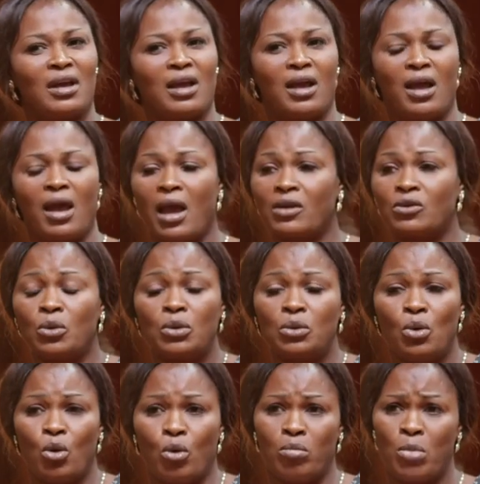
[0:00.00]
I don't
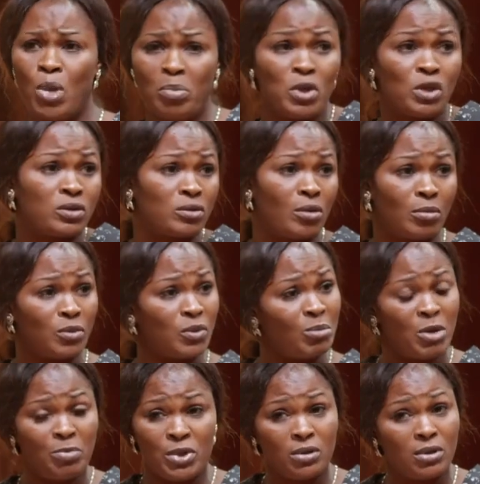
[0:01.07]
know. Maybe
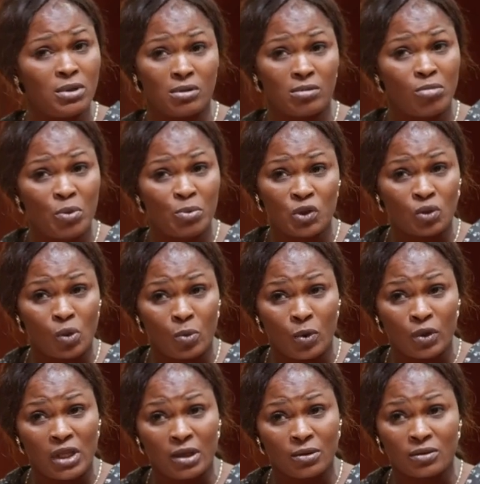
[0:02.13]

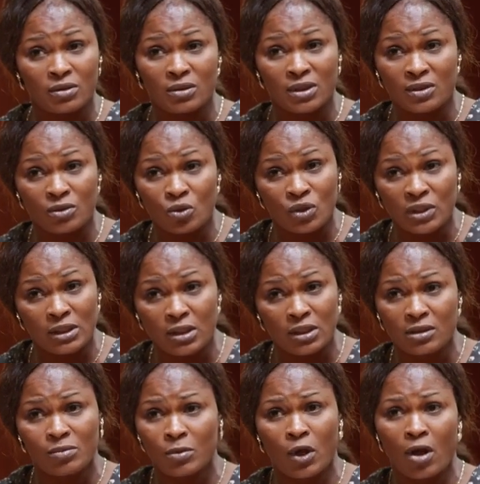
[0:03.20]
someone else is using
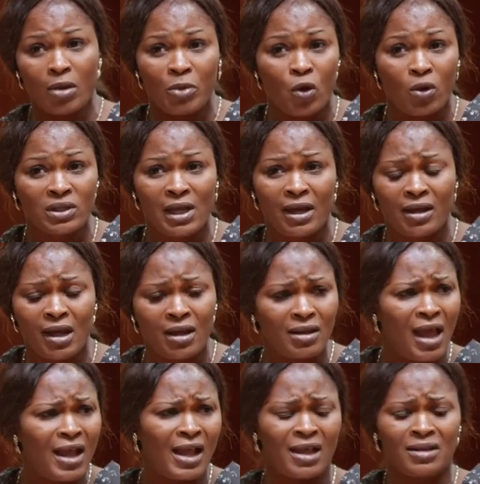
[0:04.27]
it. Because I can't
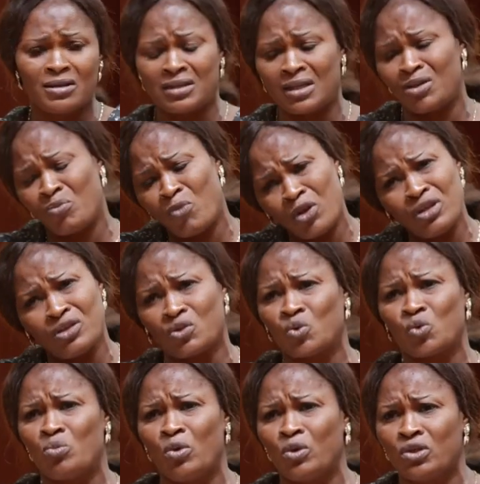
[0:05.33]
say the money is
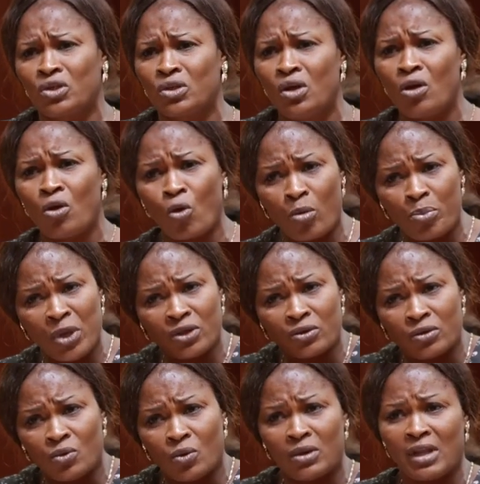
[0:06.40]
too much compared to
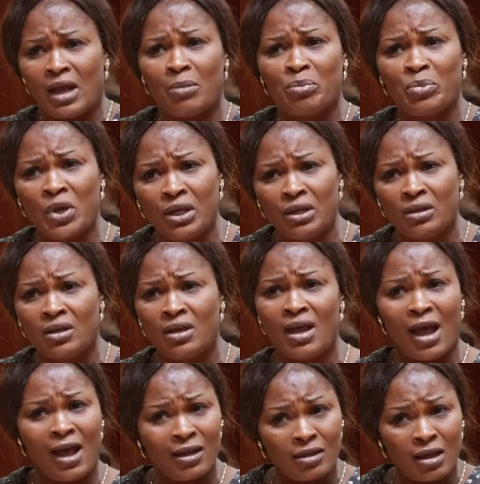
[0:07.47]
the one that I'm paying.
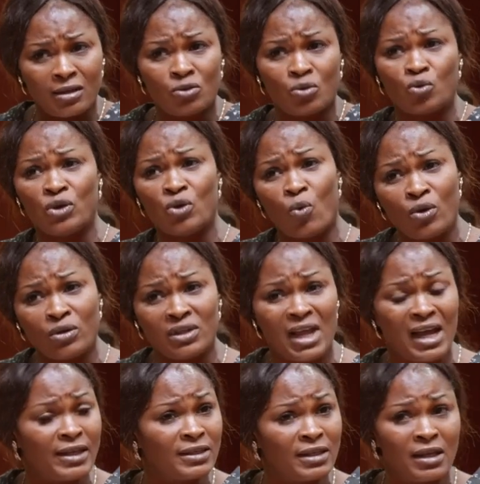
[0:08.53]
Added to the one that
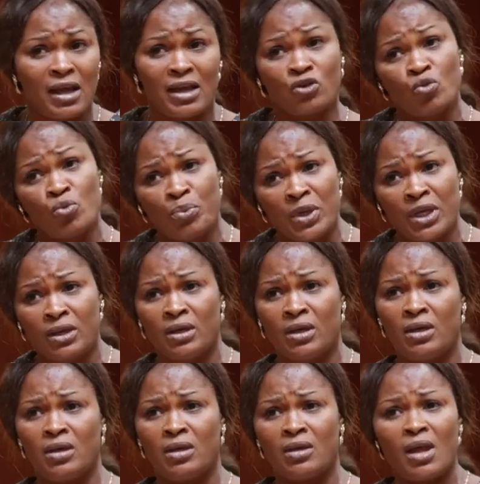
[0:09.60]
I said I should pay.
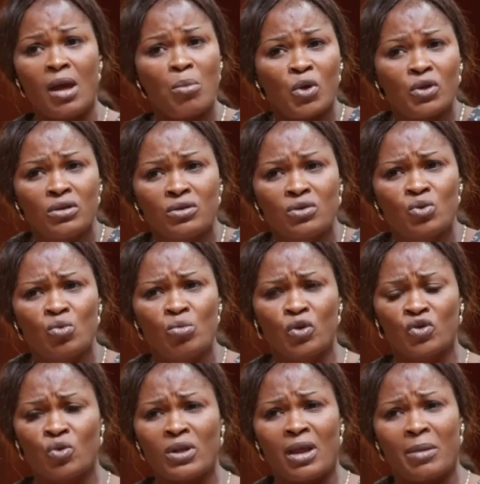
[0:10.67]
That money is too
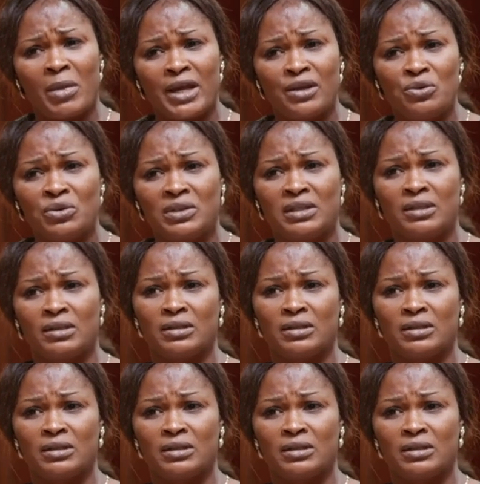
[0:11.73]
much. What am I using?